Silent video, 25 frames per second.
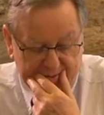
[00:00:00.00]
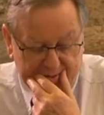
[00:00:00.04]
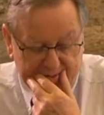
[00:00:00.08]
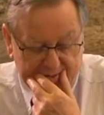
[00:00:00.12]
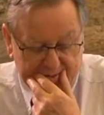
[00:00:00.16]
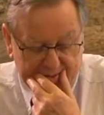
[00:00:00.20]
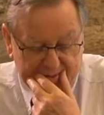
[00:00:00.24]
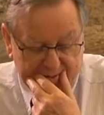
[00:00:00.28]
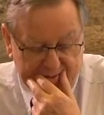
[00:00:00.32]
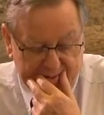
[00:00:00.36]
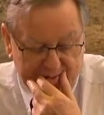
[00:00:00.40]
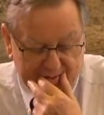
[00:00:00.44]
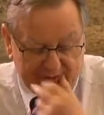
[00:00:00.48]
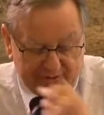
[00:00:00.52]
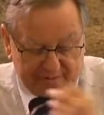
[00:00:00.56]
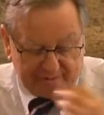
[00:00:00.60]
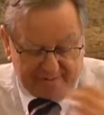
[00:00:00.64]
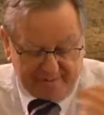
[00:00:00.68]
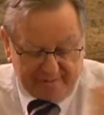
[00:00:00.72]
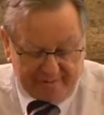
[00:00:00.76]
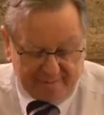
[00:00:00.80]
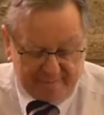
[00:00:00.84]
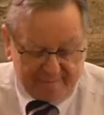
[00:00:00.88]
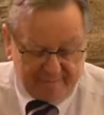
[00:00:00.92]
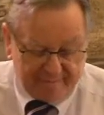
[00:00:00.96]
early on,
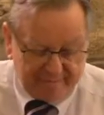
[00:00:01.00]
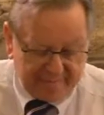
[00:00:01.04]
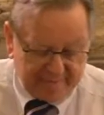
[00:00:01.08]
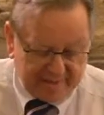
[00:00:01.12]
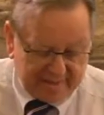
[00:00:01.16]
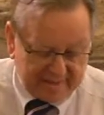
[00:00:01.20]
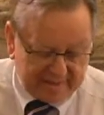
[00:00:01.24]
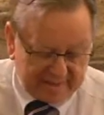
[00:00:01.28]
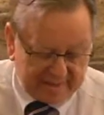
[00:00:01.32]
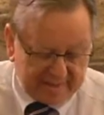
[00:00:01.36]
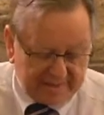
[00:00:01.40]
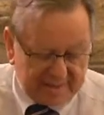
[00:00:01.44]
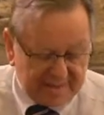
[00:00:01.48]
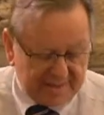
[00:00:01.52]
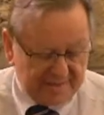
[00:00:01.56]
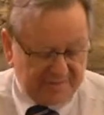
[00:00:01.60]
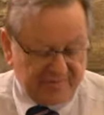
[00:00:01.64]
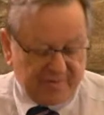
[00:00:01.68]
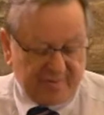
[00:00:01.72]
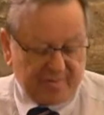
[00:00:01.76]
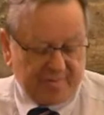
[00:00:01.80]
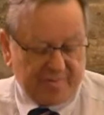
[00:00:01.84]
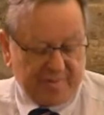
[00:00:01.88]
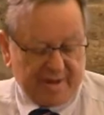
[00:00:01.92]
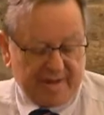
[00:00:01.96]
at least
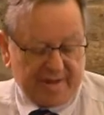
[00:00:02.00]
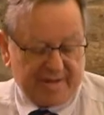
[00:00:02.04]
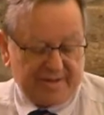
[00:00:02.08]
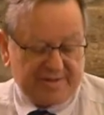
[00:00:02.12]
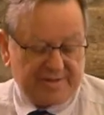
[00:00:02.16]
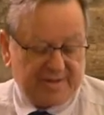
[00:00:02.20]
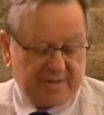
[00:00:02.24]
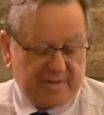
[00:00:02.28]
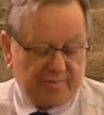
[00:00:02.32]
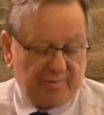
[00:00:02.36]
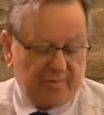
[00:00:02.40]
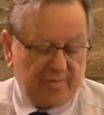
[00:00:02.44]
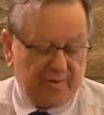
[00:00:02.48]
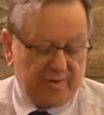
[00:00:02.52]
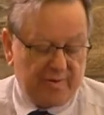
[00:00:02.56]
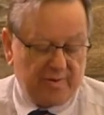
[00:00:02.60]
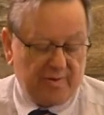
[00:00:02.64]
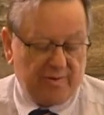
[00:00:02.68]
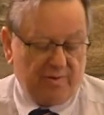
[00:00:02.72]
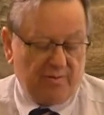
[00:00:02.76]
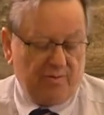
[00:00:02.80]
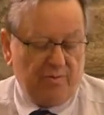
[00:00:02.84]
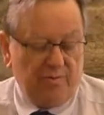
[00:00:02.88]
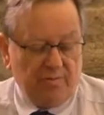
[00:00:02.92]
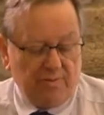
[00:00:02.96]
from Bayezid, we
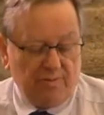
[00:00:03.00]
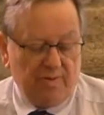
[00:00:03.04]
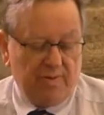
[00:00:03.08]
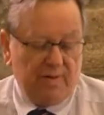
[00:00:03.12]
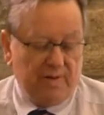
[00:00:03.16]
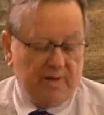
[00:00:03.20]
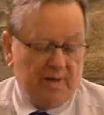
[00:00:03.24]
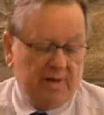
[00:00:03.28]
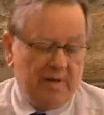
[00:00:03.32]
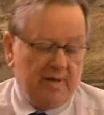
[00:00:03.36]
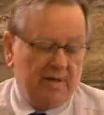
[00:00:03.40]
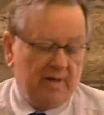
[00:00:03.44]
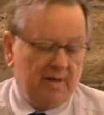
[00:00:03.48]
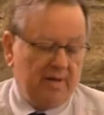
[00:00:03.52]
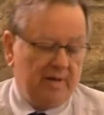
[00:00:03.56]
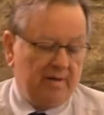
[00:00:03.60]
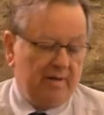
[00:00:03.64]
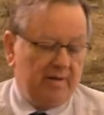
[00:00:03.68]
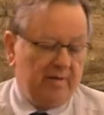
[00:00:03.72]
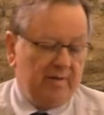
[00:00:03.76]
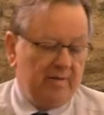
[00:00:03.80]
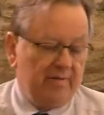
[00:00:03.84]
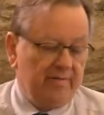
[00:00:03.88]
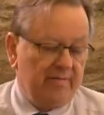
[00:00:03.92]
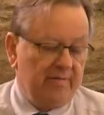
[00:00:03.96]
know
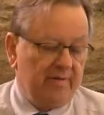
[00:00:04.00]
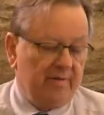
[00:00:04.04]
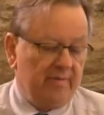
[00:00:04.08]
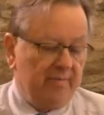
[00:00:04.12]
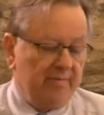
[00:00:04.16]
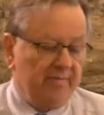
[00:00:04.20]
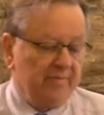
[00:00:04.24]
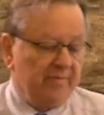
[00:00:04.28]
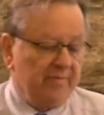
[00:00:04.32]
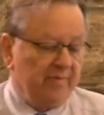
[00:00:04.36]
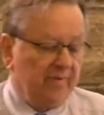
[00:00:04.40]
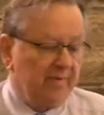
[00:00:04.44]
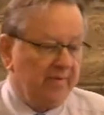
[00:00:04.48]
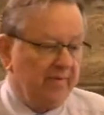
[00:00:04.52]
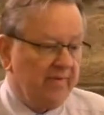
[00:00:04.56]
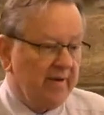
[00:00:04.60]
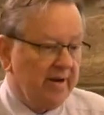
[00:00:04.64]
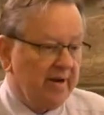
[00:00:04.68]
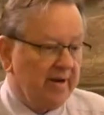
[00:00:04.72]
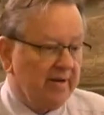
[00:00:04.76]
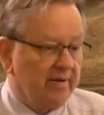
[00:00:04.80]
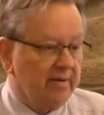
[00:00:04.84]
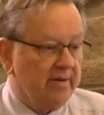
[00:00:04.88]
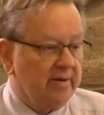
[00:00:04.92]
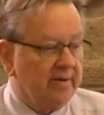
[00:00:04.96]
from the
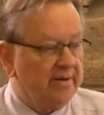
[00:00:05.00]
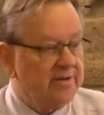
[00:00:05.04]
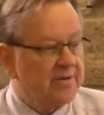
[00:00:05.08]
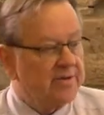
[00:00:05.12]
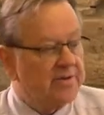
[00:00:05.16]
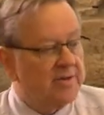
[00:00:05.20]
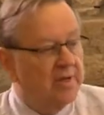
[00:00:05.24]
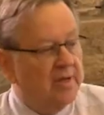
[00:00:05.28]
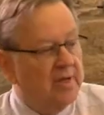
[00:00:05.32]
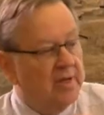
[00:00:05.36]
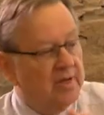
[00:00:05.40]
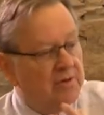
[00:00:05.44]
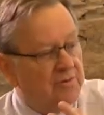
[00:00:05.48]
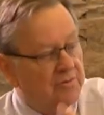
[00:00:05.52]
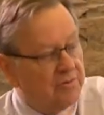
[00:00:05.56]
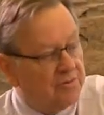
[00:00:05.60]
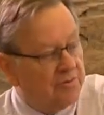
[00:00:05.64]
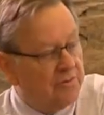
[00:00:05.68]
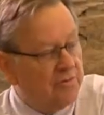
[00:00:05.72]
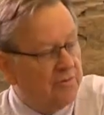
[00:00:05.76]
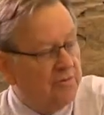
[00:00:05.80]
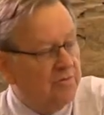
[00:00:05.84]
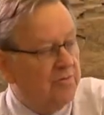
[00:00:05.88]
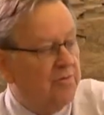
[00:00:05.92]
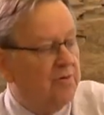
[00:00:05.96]
records,
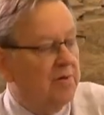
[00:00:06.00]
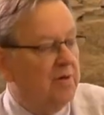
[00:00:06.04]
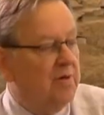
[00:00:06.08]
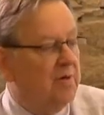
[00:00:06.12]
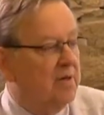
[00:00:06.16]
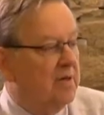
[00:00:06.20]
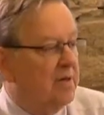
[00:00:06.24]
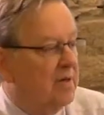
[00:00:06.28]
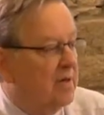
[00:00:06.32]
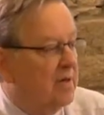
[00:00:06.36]
to